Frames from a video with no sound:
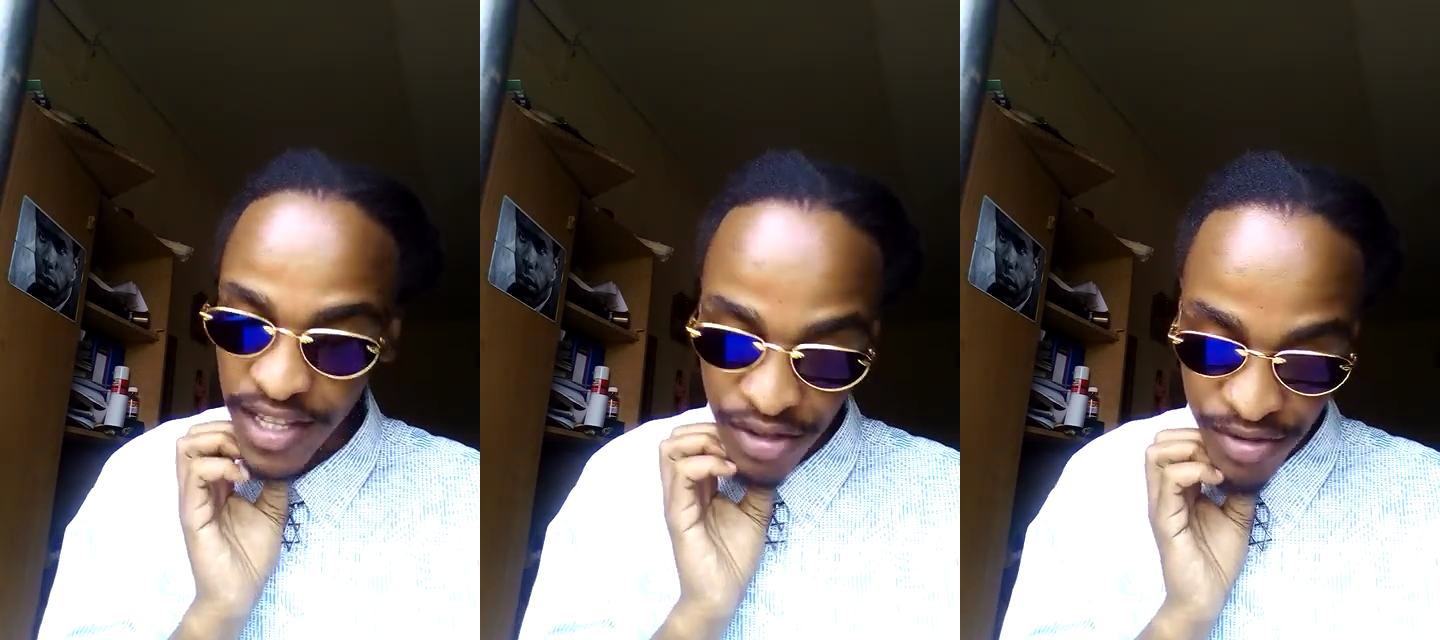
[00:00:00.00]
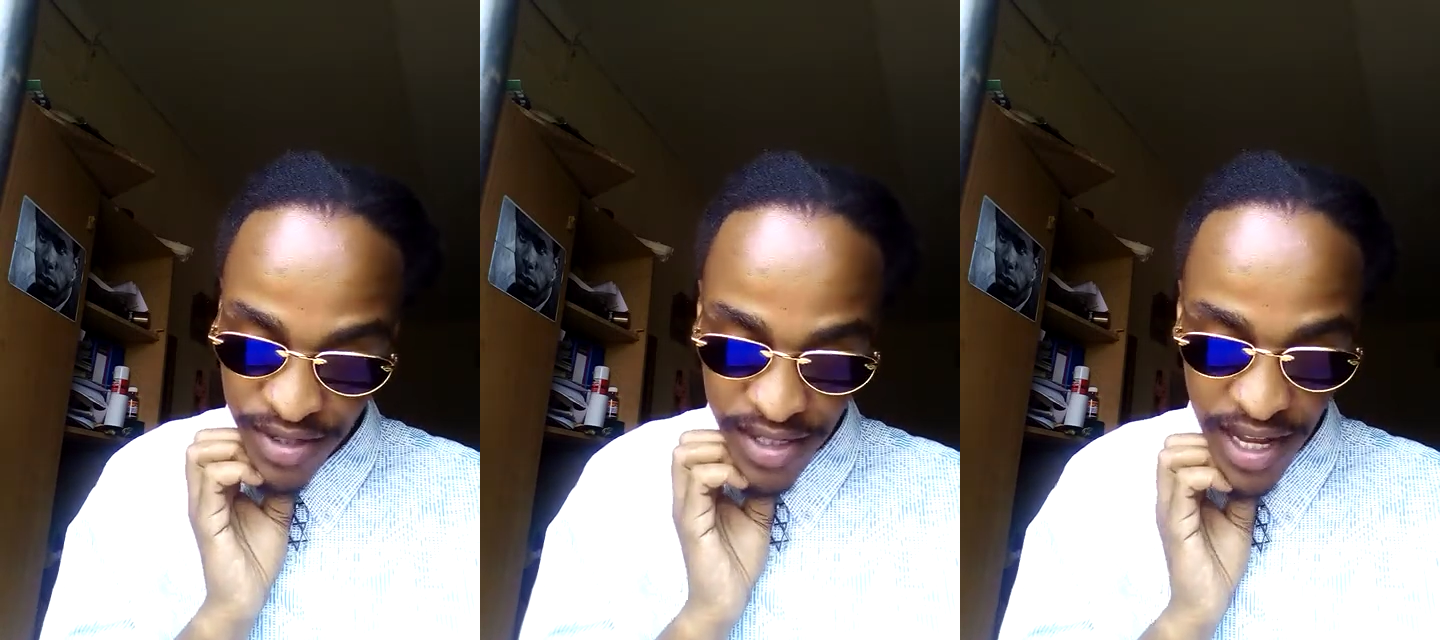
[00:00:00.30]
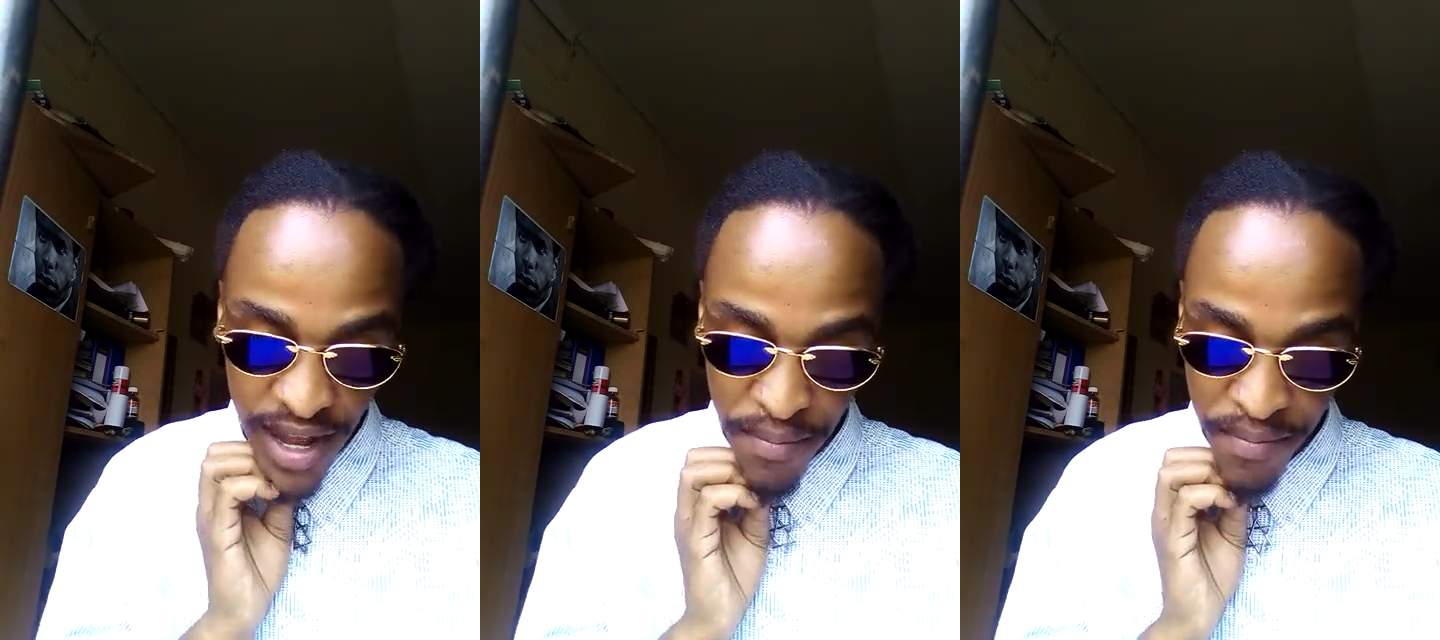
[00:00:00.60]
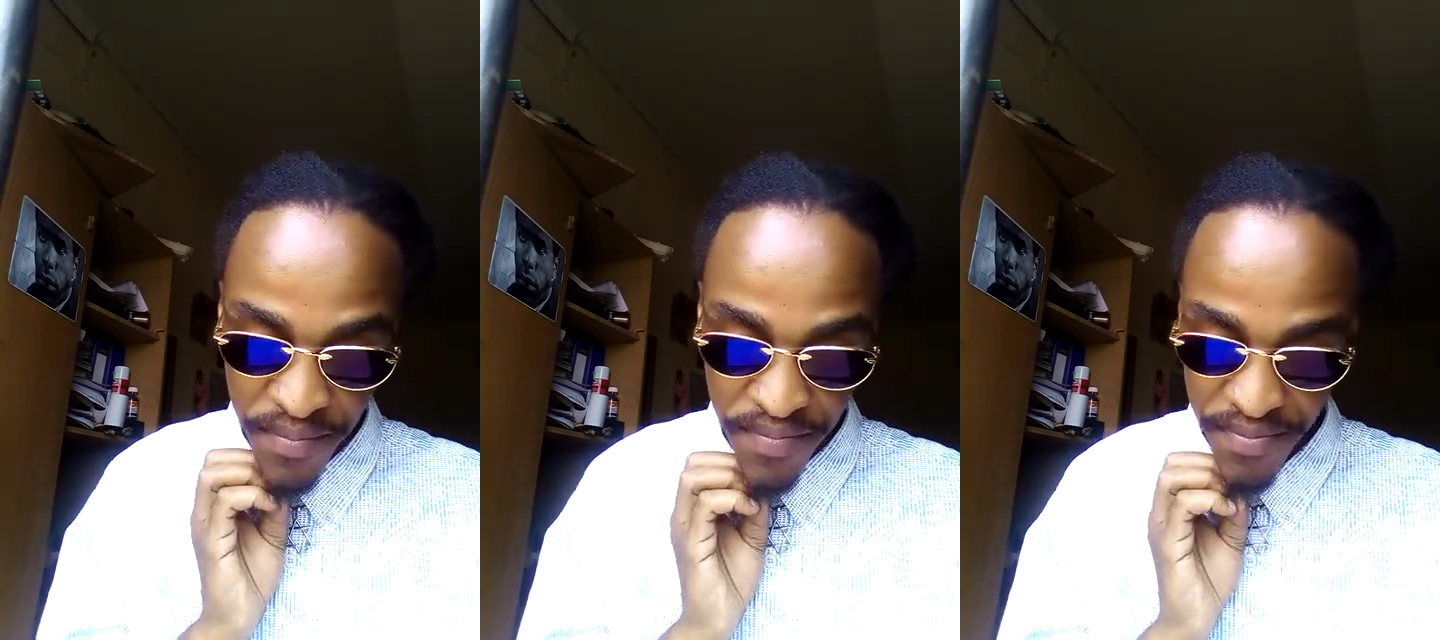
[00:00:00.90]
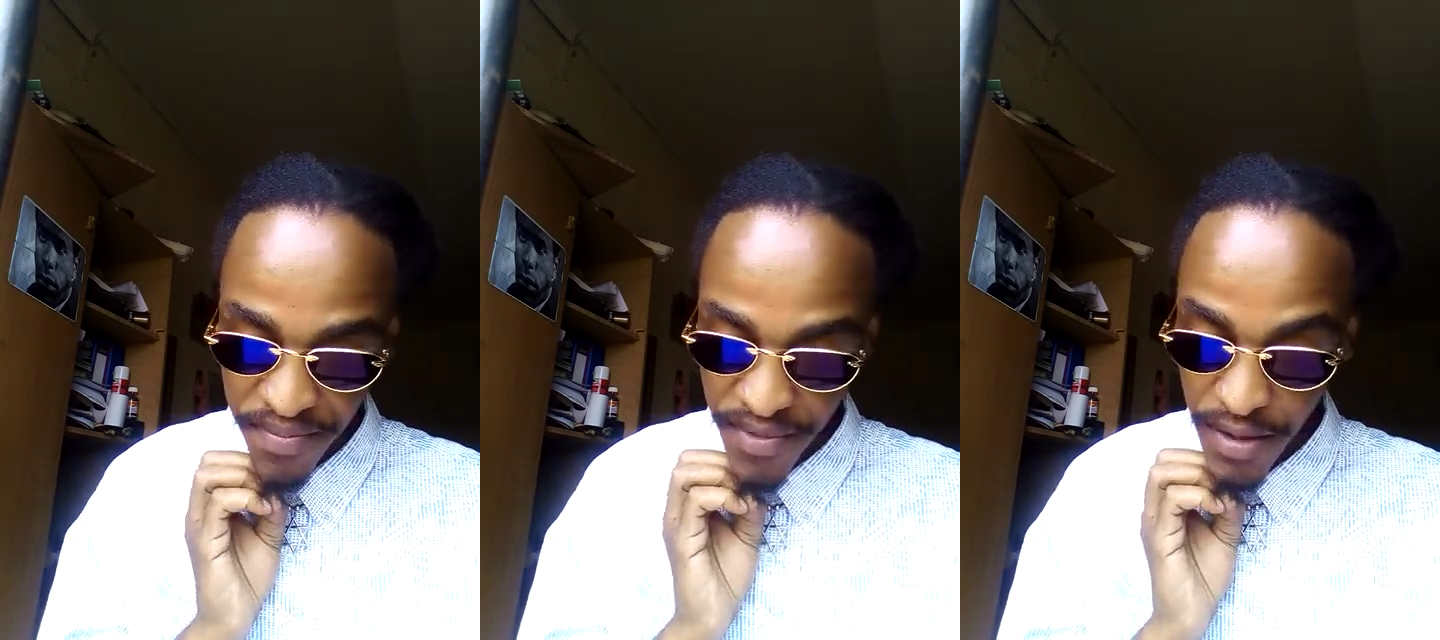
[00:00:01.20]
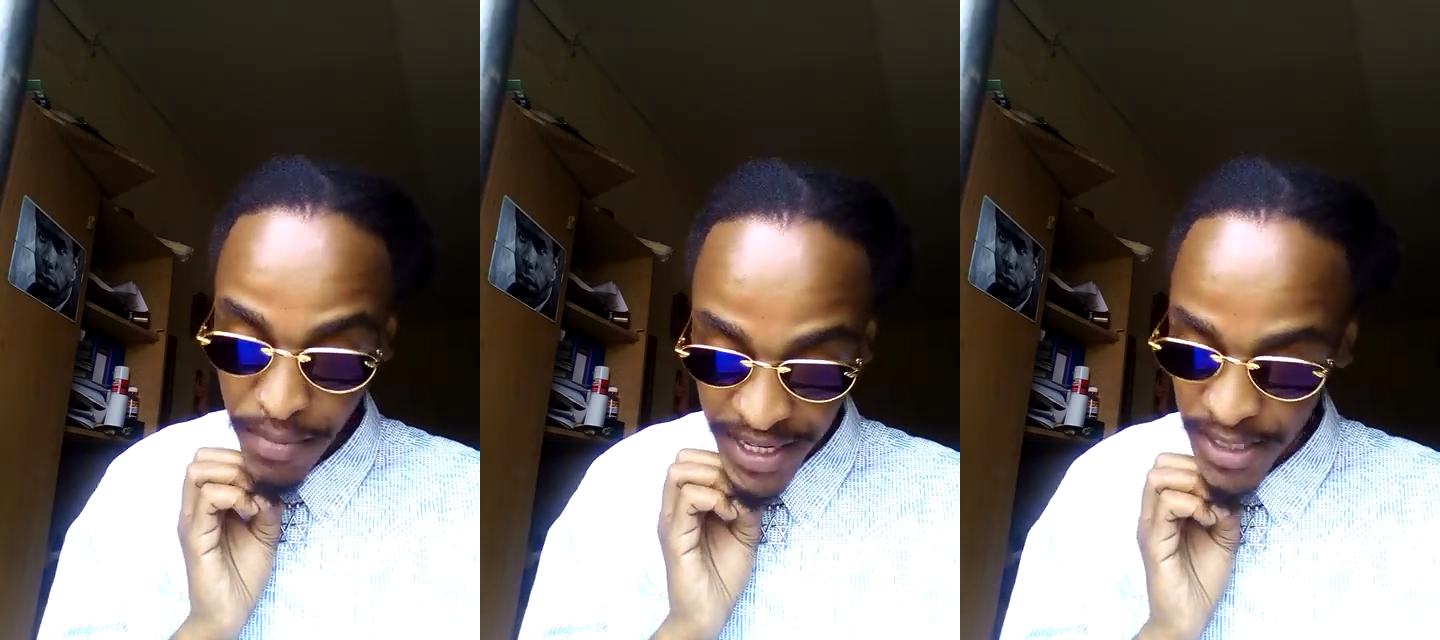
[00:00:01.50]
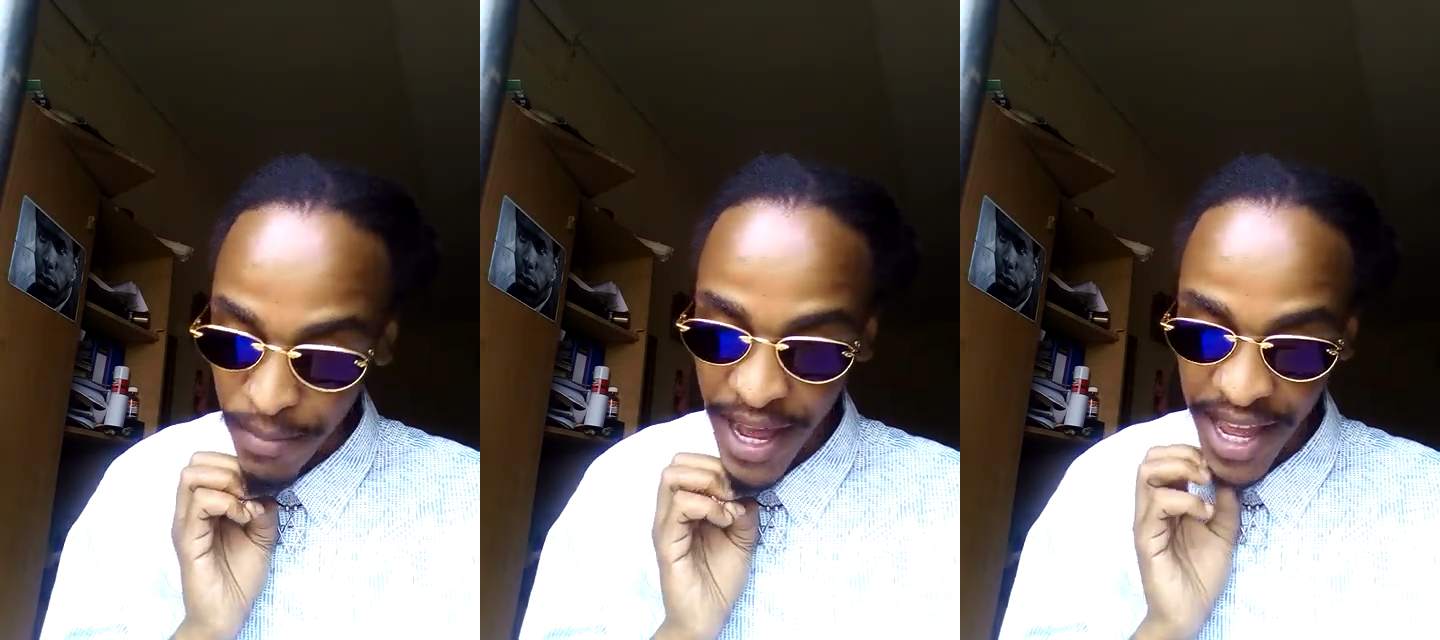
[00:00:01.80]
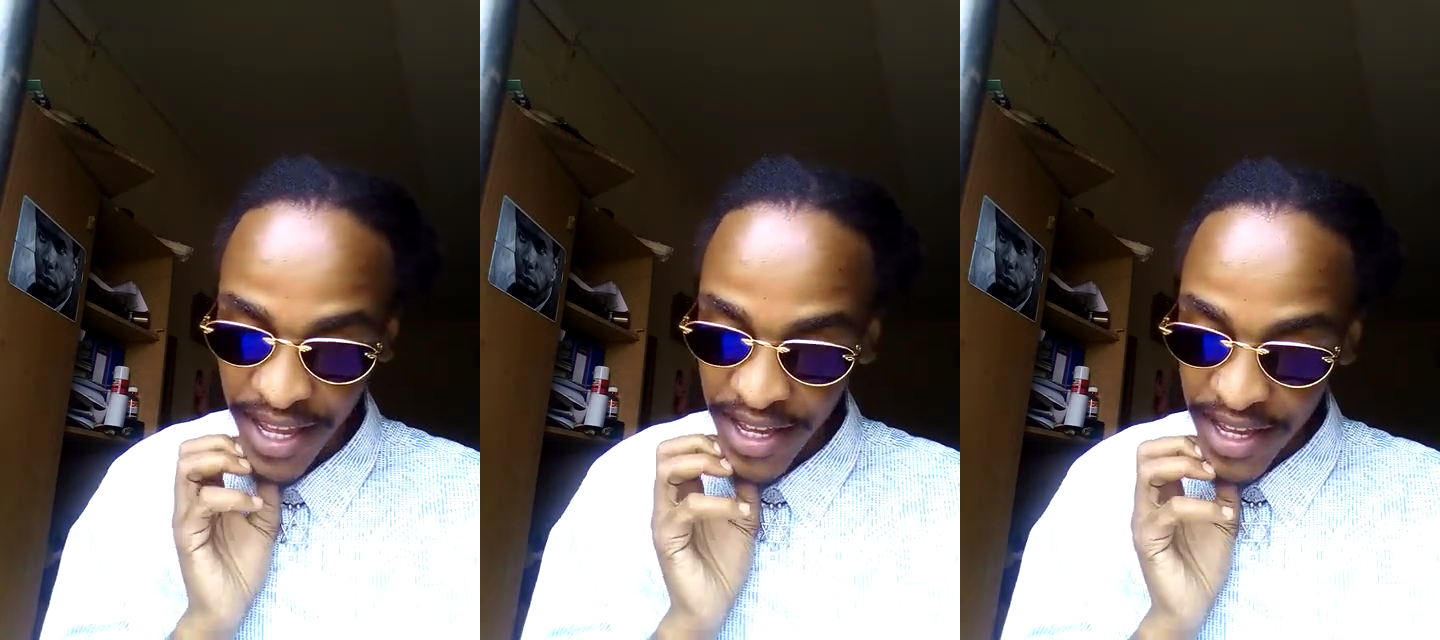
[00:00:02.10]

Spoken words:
they use money supply,